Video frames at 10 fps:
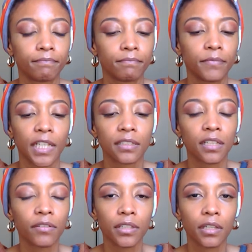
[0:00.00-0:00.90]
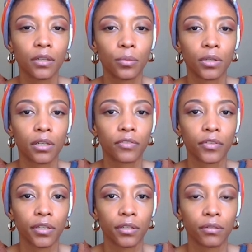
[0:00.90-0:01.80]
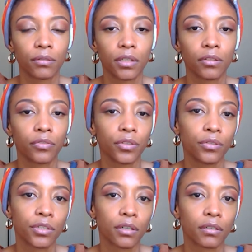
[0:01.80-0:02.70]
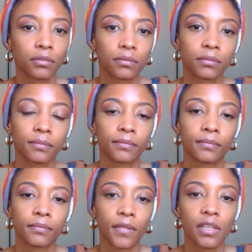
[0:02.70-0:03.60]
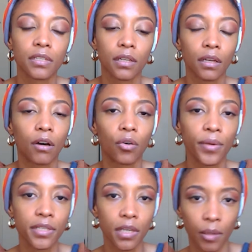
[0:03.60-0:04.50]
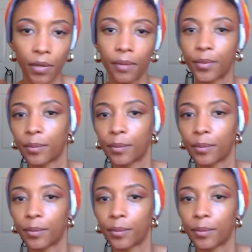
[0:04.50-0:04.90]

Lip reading: that's not really going to work for you in the future. It's going to always come up.